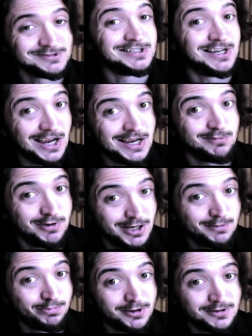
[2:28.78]
Gay
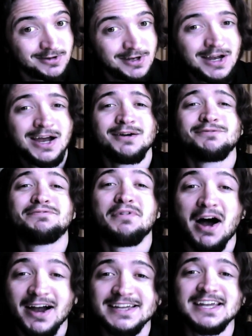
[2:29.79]
people.
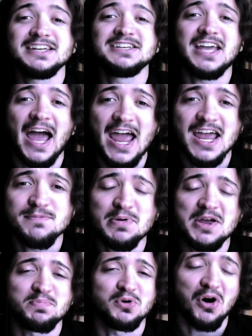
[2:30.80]
Fucking gay
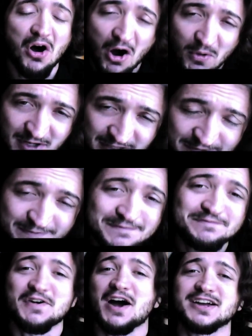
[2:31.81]
people. Always
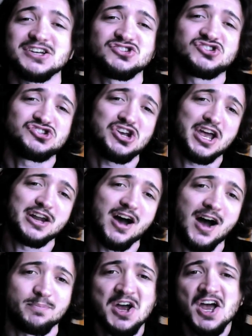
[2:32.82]
fucking shit
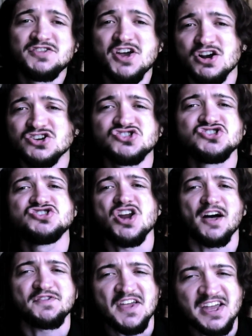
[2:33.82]
up. There is
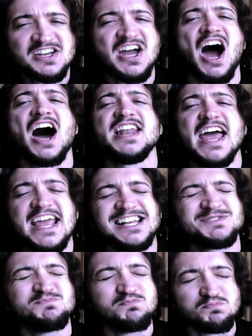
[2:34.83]
nothing God
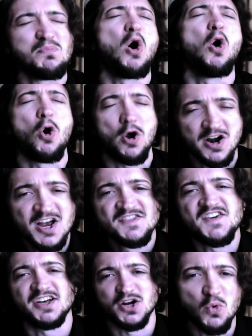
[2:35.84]
hates more
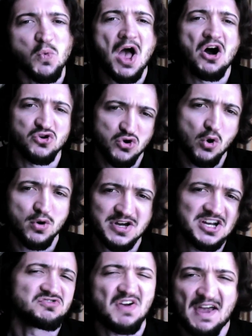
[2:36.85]
than a
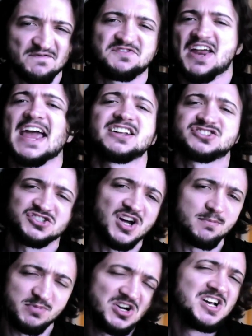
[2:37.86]
well-choreographed dance
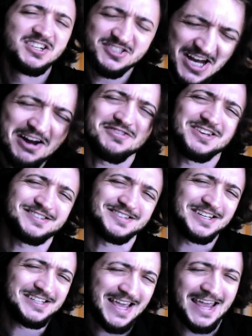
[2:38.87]
number.
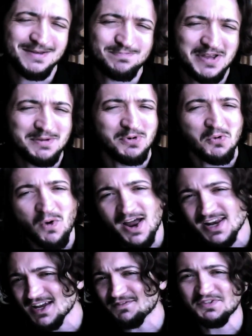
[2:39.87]
Seriously, gay people, why
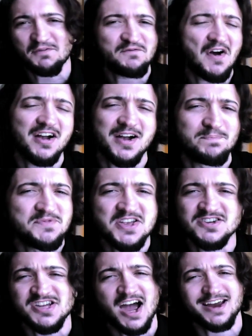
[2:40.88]
do you have to fuck up the
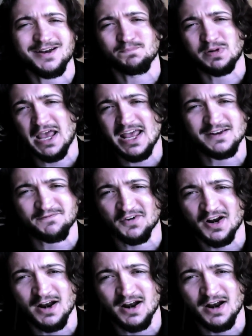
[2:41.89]
entire planet for